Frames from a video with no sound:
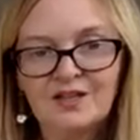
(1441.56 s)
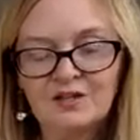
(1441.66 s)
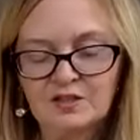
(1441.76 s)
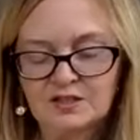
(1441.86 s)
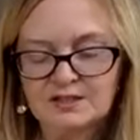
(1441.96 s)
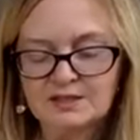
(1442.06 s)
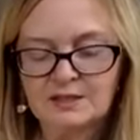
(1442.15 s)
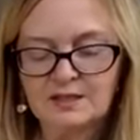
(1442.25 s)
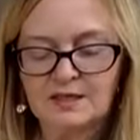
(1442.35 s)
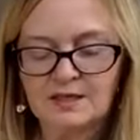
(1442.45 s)
you just
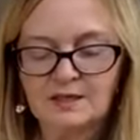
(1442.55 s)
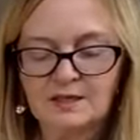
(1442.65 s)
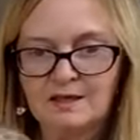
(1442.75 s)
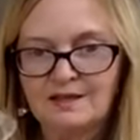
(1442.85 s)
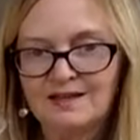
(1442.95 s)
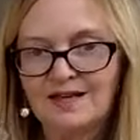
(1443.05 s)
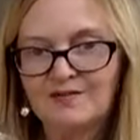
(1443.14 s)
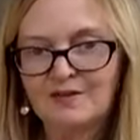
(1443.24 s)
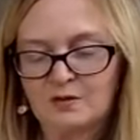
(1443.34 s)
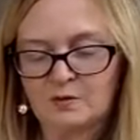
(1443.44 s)
have
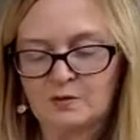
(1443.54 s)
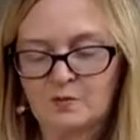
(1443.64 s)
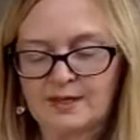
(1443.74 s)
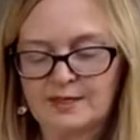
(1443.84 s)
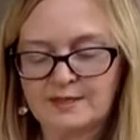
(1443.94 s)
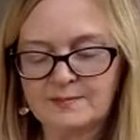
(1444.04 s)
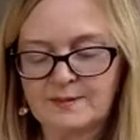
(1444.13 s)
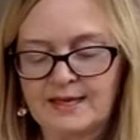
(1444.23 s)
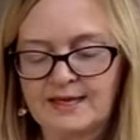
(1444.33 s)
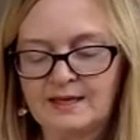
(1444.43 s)
a cute little way to
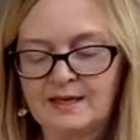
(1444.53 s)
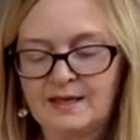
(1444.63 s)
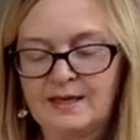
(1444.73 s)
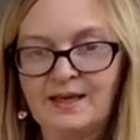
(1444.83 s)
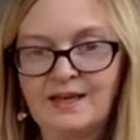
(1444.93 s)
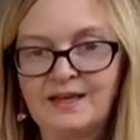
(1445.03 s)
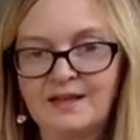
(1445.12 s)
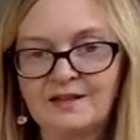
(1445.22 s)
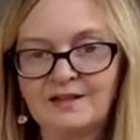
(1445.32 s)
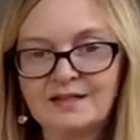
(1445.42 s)
display. And it
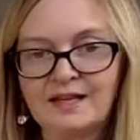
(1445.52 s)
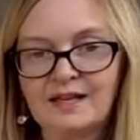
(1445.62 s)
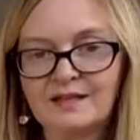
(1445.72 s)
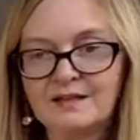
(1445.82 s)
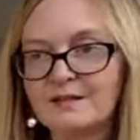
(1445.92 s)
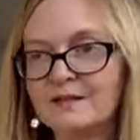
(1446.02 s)
looks like it,